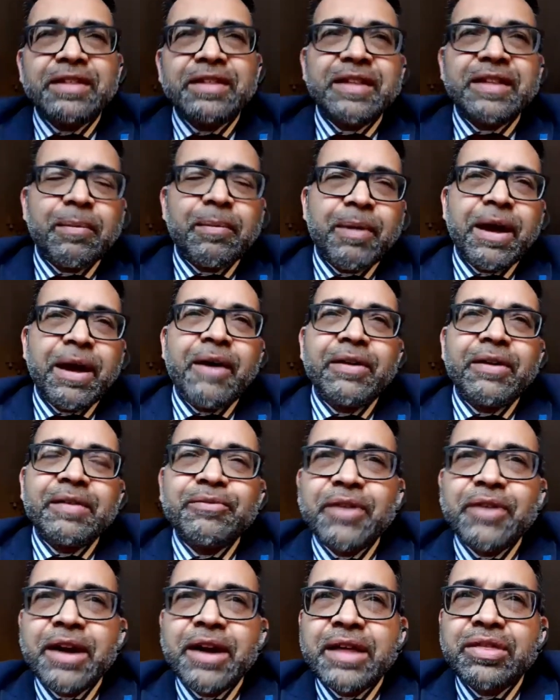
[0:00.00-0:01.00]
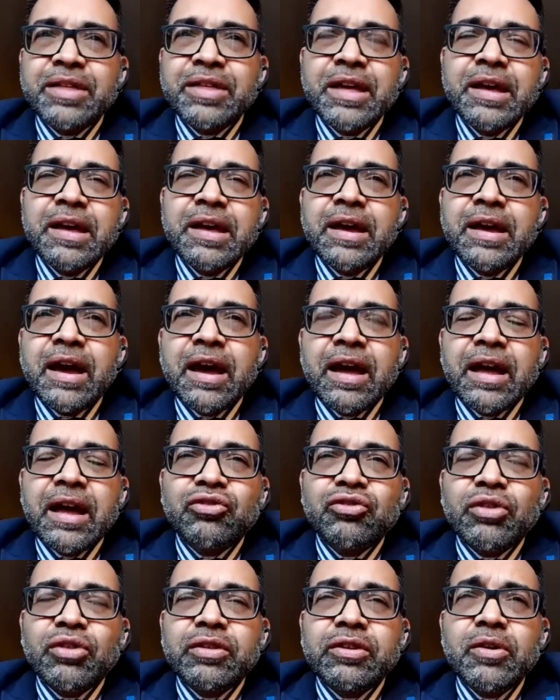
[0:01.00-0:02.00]
step out in faith and
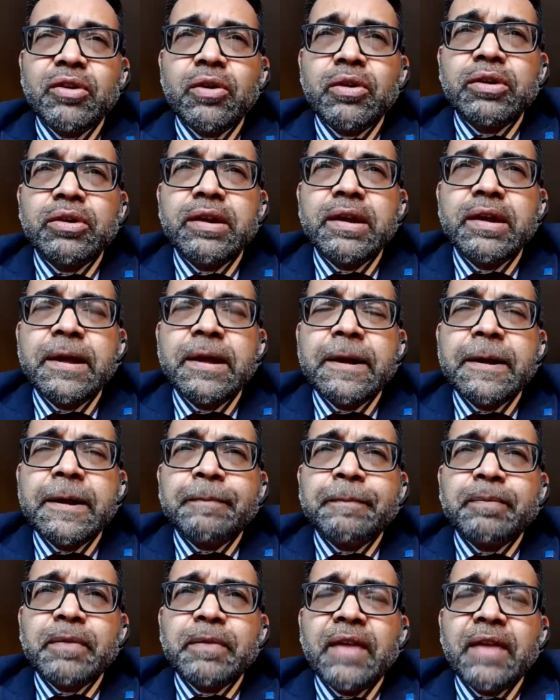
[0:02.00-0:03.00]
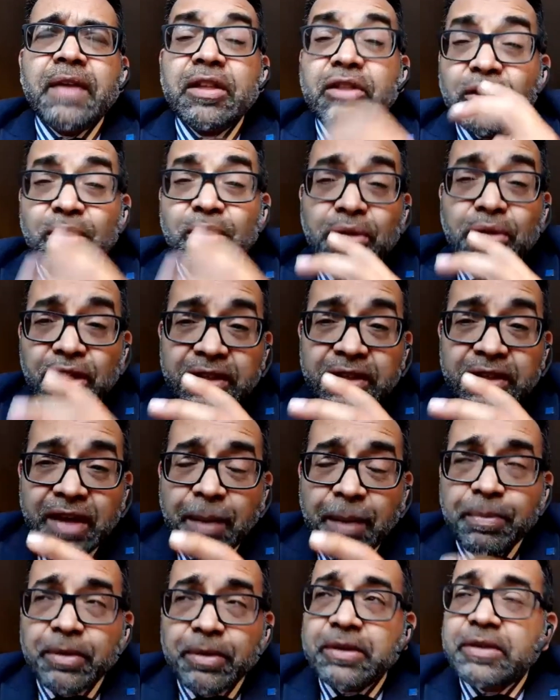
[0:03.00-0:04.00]
trust God. And then 2 things
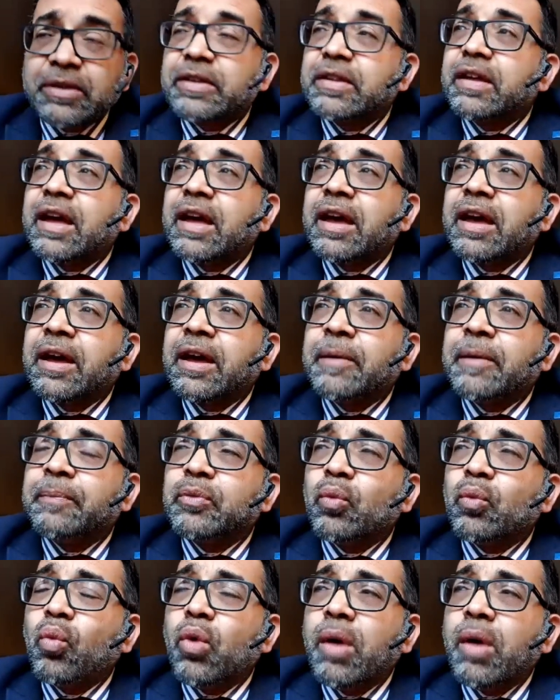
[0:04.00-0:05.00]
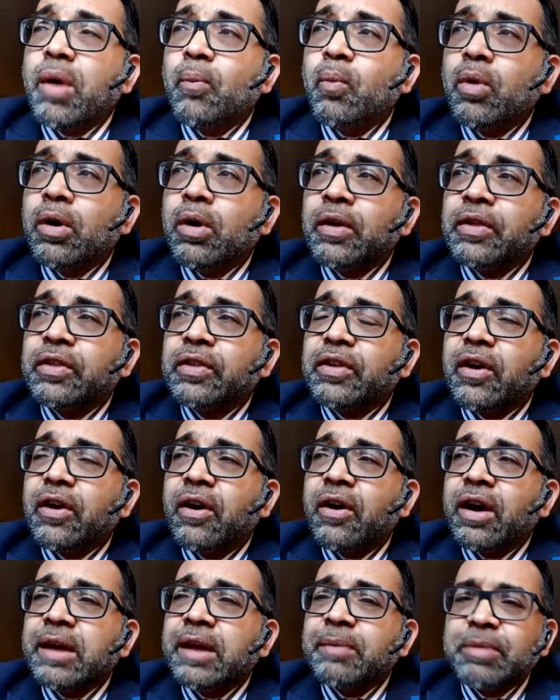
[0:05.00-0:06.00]
happened. One was
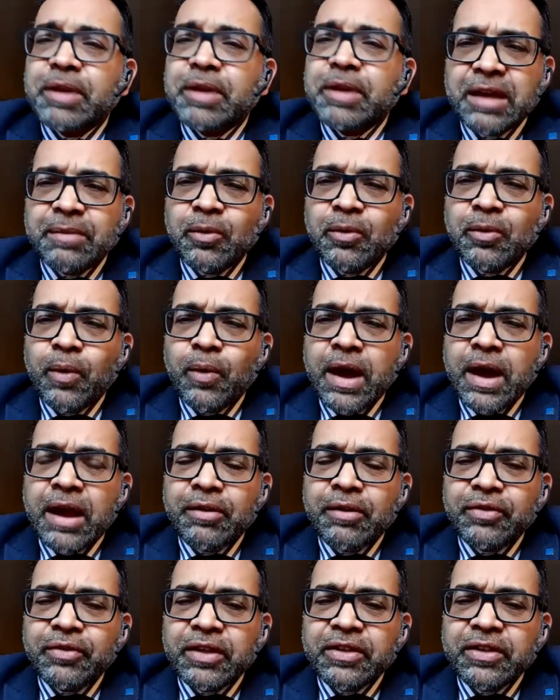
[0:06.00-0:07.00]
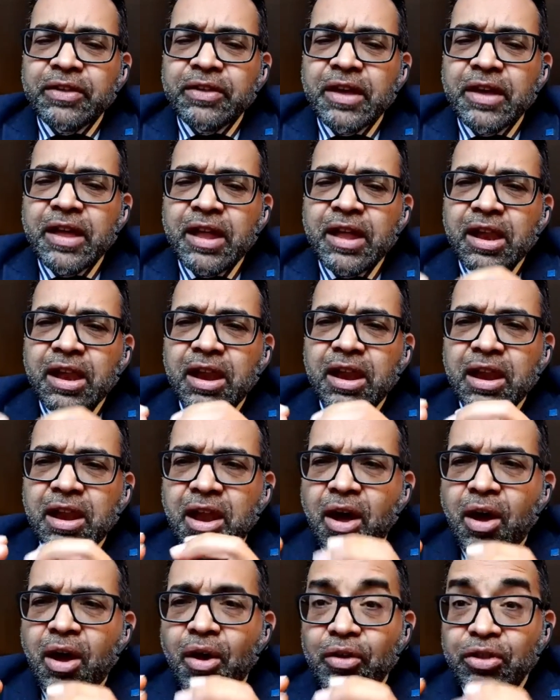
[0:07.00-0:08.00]
I became aware of this
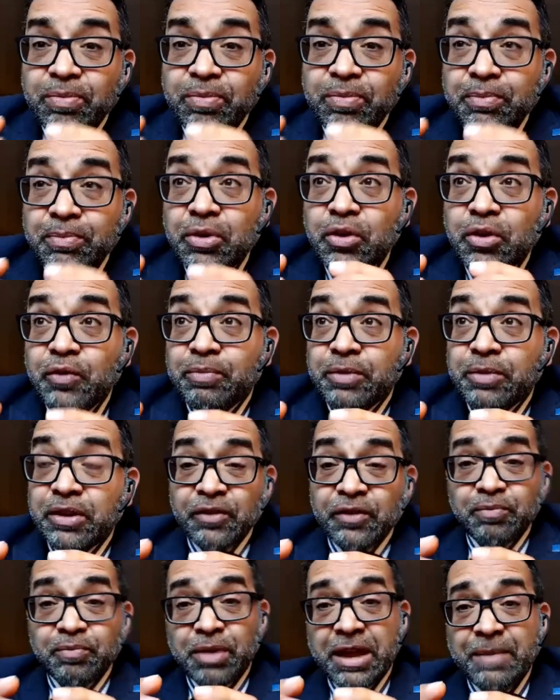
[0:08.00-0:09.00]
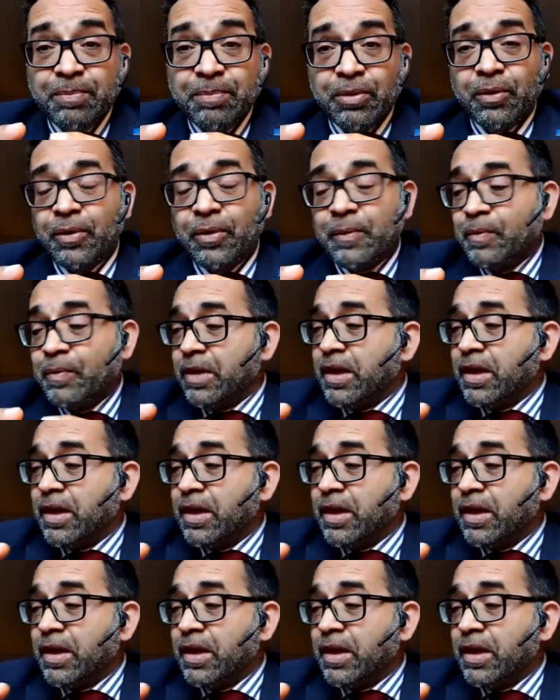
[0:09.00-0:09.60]
large movement of people